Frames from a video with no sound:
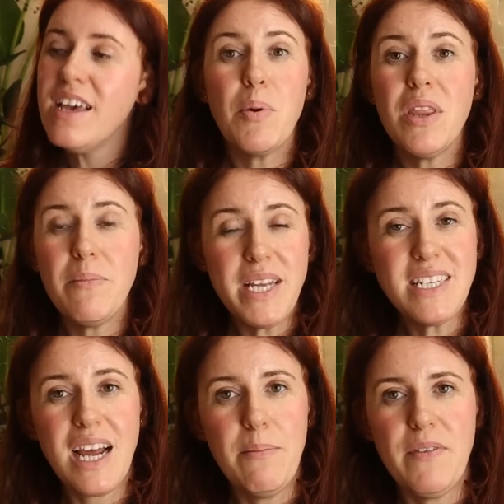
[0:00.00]
But in the
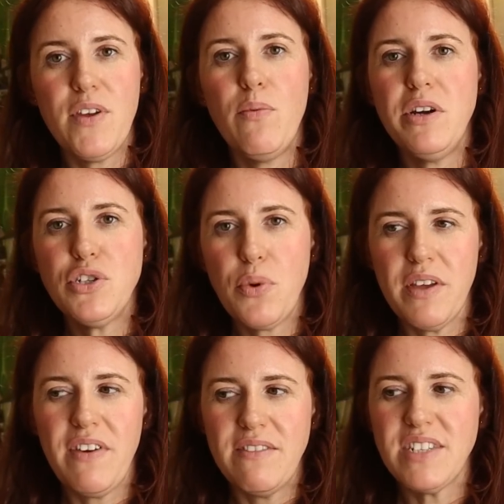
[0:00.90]
meantime, if you want
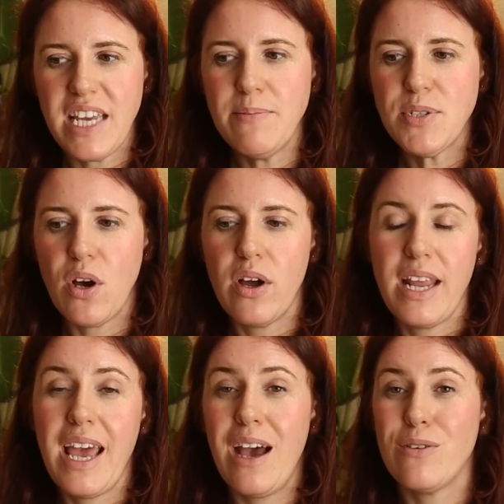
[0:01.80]
twenty-five tips on
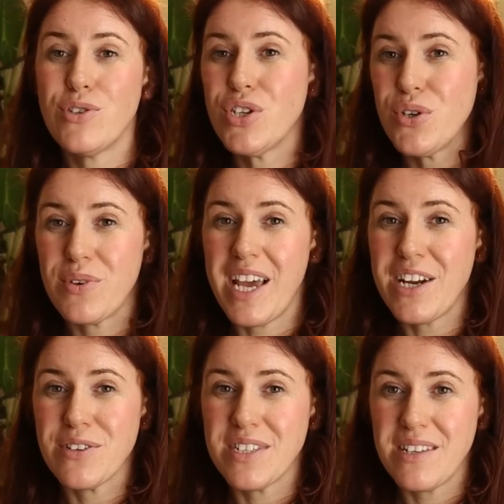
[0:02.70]
how to get
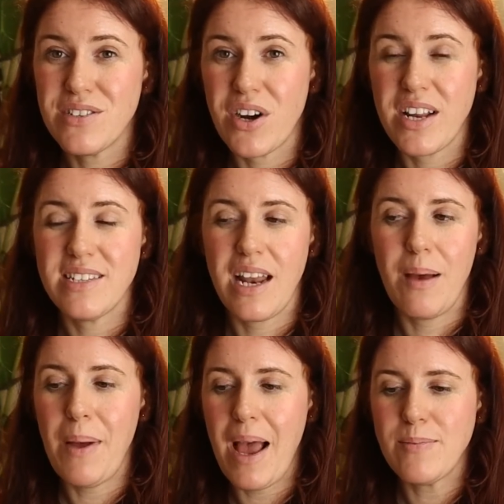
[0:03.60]
your seed starting
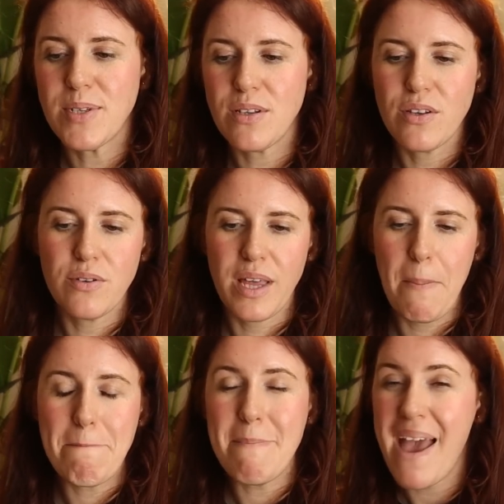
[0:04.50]
setup absolutely
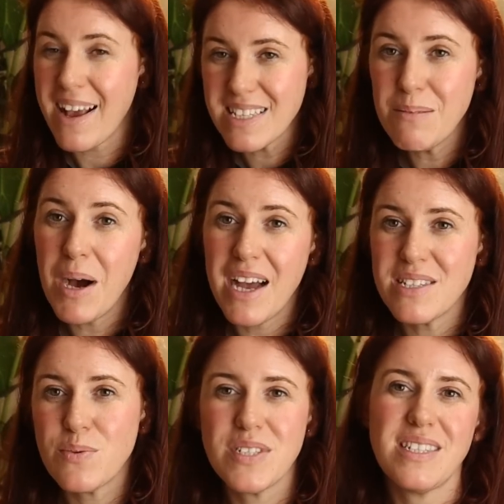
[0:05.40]

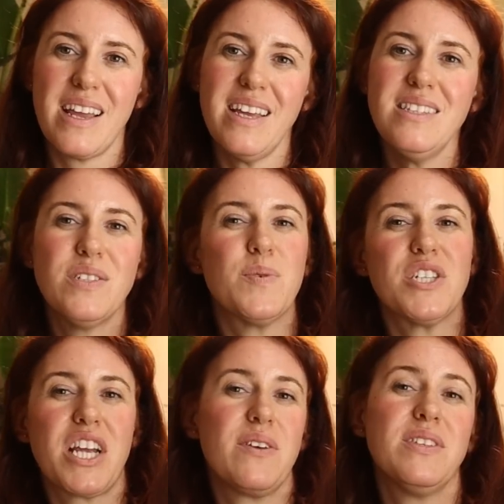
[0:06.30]
maximized with science, you want
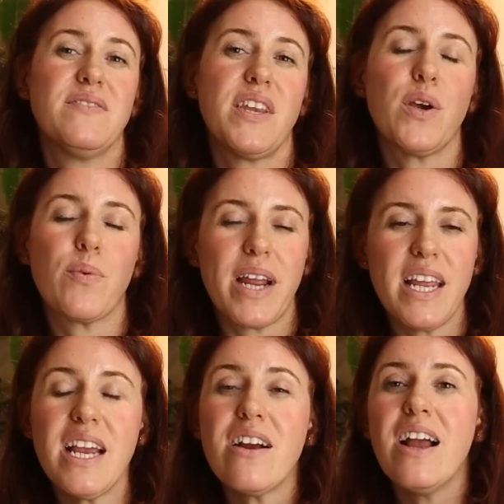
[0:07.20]
to check out this video right
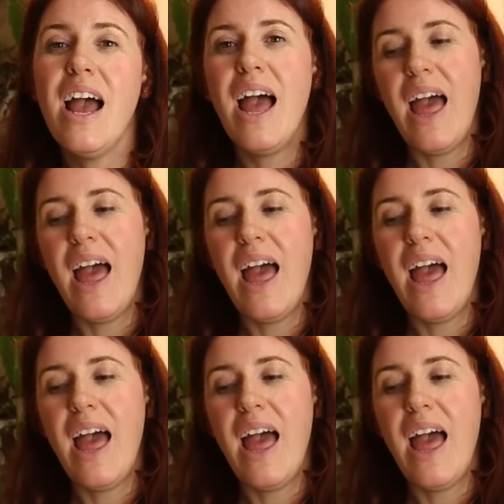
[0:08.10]
here.